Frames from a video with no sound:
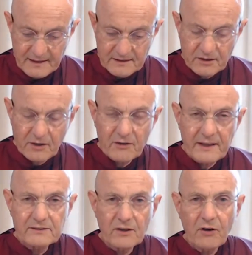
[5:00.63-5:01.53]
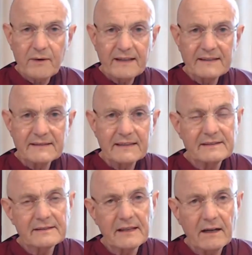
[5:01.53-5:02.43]
So there's always
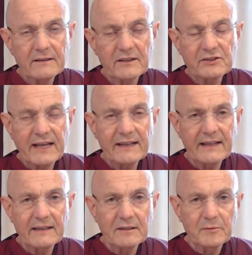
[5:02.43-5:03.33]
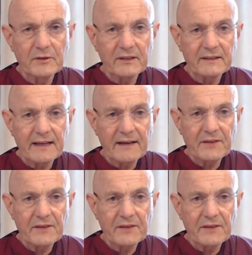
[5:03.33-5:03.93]
this understanding in the Buddha that